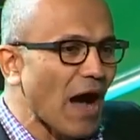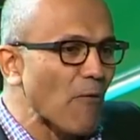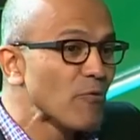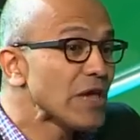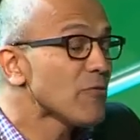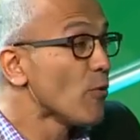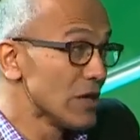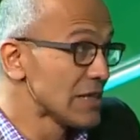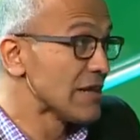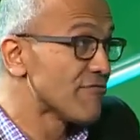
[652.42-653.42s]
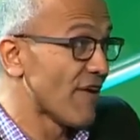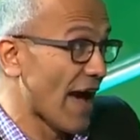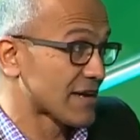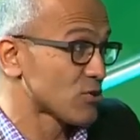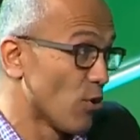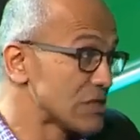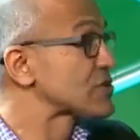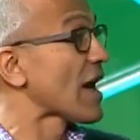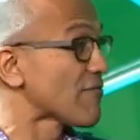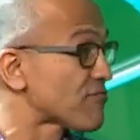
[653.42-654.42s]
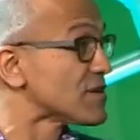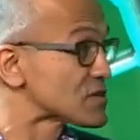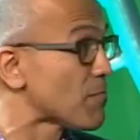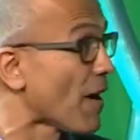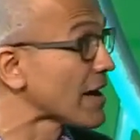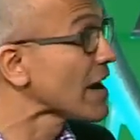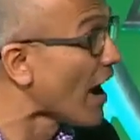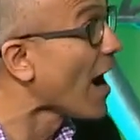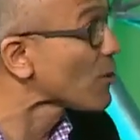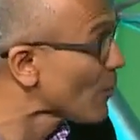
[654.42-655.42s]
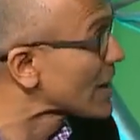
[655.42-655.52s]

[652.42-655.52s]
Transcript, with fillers: We will, in fact, also have first-party hardware